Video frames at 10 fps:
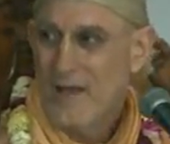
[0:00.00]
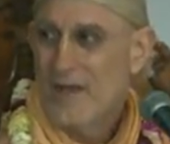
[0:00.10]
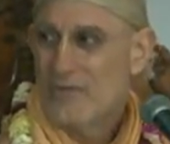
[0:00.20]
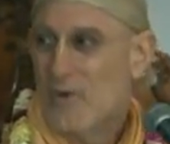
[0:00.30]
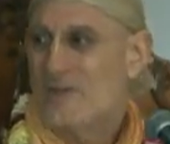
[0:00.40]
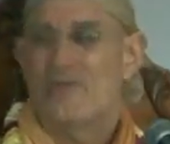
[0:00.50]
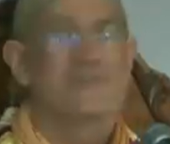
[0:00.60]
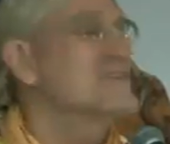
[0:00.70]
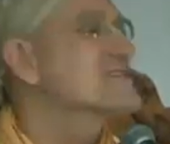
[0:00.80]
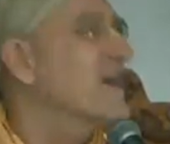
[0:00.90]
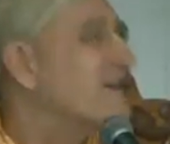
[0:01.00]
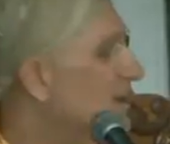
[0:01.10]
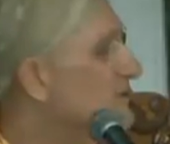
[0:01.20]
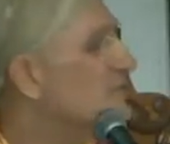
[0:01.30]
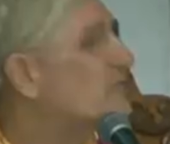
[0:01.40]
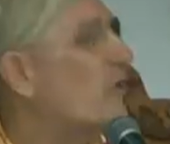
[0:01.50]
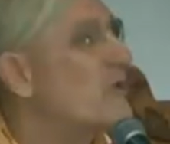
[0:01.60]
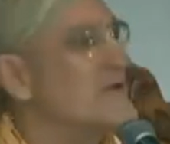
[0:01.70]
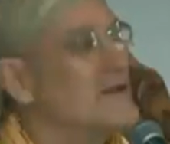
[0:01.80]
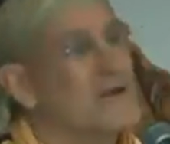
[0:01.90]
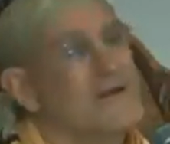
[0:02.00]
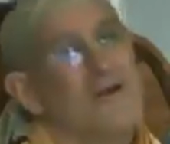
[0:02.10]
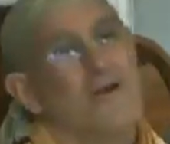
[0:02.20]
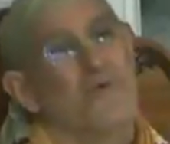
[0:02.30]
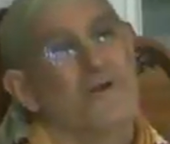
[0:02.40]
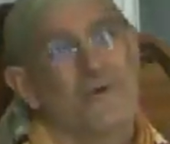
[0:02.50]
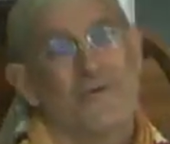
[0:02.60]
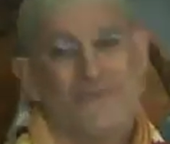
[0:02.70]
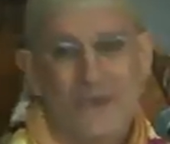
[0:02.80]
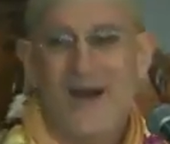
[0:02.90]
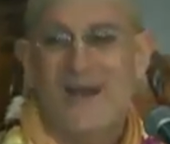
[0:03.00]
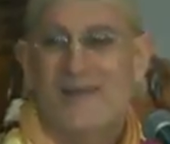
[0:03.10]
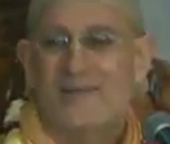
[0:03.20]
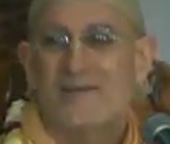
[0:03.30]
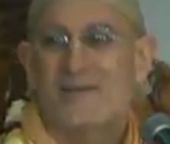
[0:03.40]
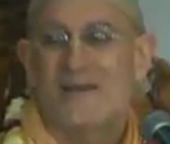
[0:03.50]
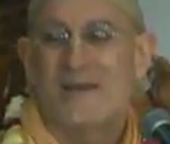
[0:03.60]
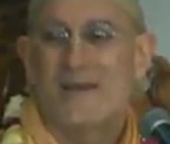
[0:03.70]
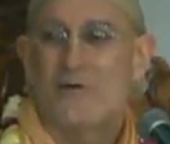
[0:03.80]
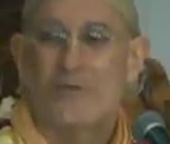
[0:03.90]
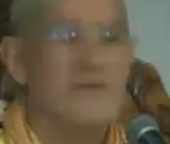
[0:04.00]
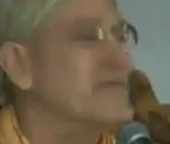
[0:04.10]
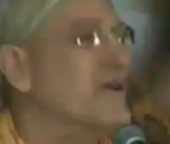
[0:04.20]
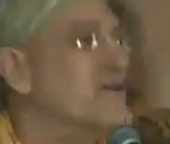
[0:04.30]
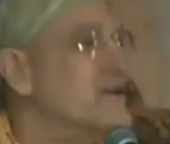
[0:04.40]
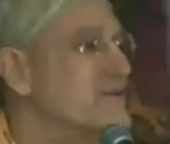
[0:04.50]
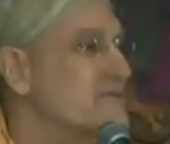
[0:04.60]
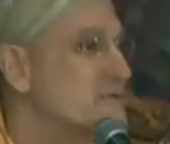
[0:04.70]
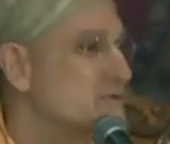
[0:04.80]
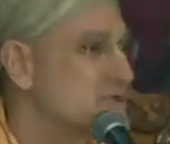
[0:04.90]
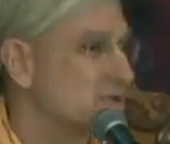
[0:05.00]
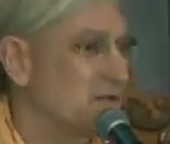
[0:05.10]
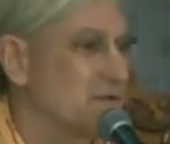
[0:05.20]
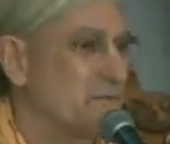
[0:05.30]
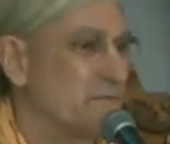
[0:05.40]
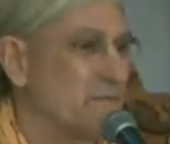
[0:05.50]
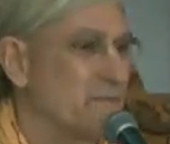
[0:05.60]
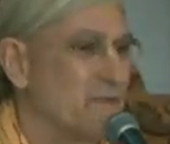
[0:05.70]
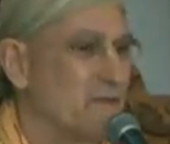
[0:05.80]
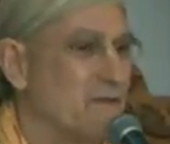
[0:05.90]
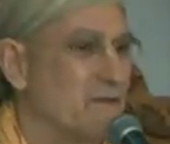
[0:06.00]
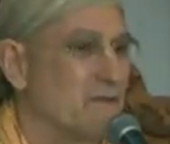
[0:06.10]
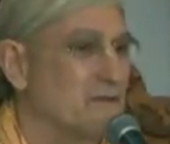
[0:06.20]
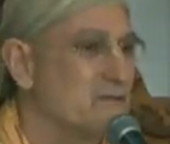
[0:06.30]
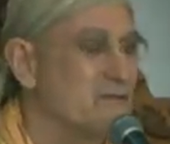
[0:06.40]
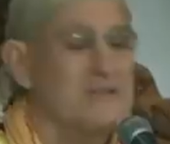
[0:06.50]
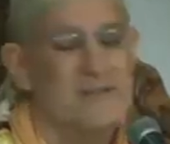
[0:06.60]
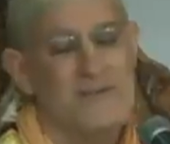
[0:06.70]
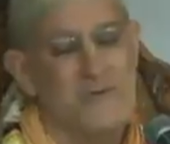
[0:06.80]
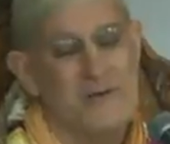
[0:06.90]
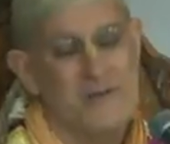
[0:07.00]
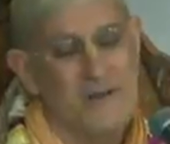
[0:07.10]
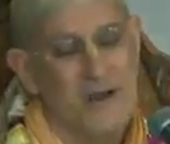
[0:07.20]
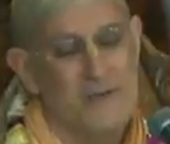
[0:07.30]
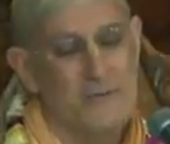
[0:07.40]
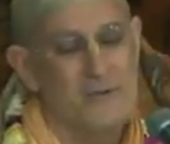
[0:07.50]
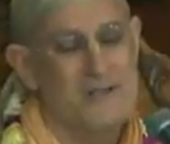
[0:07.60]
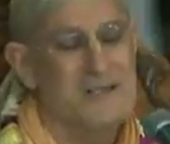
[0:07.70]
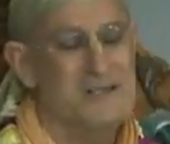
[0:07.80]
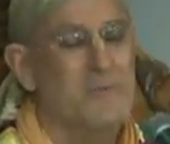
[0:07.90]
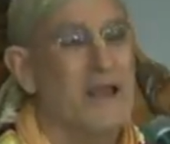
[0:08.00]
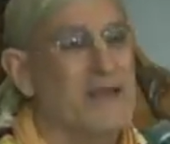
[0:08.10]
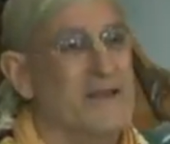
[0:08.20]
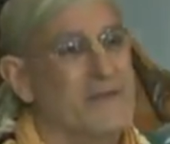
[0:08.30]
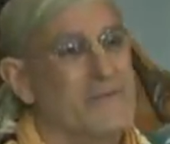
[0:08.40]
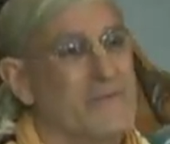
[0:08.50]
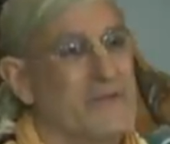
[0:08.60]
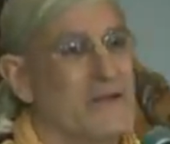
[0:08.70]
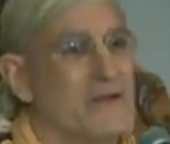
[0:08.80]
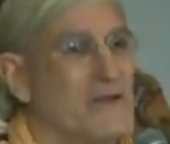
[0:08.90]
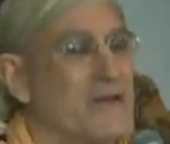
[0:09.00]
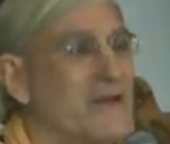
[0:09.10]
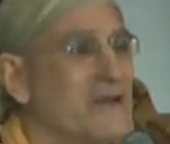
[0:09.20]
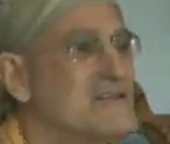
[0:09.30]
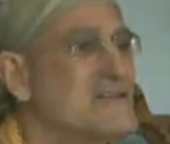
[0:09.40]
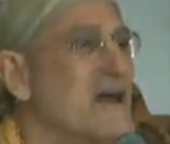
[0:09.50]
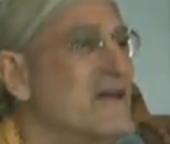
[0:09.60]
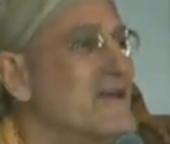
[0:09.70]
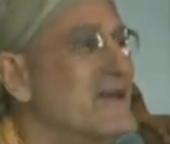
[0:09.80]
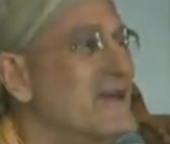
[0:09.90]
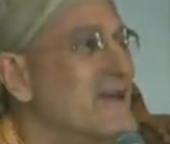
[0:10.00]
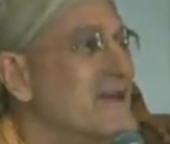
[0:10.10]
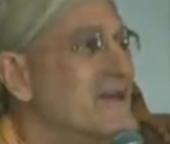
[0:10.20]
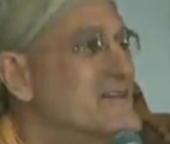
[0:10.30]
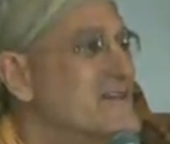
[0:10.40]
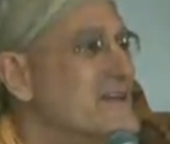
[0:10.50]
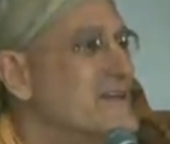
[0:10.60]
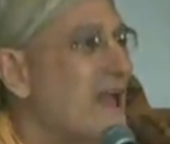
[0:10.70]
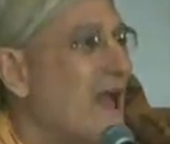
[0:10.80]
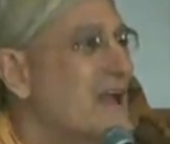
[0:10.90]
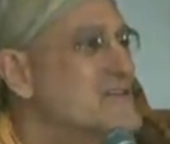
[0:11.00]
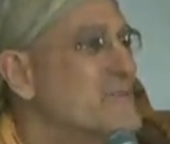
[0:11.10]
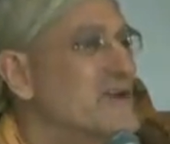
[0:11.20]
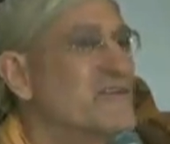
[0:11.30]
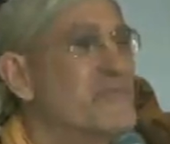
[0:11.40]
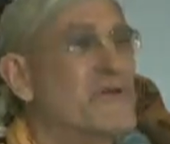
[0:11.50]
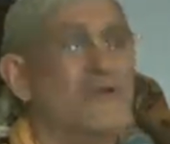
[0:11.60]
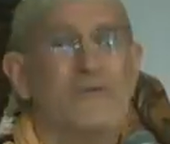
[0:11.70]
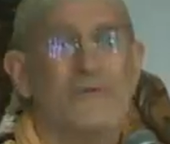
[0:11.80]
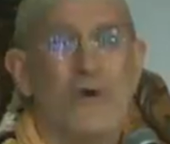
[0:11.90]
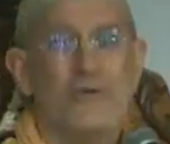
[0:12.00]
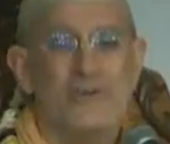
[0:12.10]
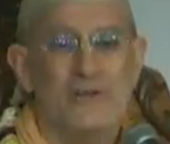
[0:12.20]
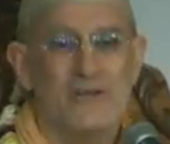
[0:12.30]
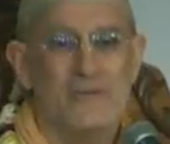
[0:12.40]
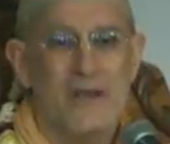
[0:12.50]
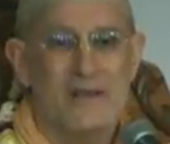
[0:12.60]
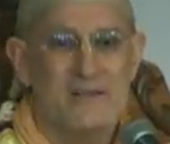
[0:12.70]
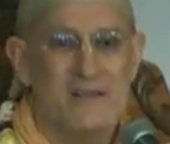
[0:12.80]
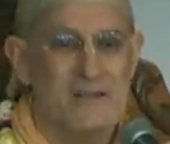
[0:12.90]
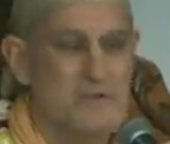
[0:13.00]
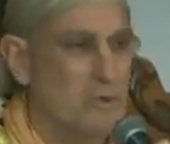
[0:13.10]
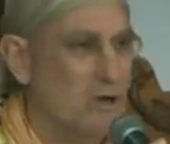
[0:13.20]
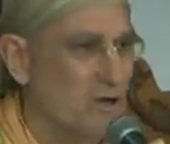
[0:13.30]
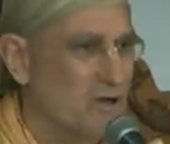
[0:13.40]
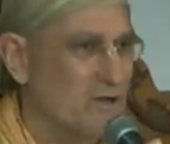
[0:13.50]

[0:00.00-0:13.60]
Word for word: If one uses another formula, one will find it will be very confusing. So this is what Nard Muni is explaining, is that it's the aspect of pure devotion that makes things work.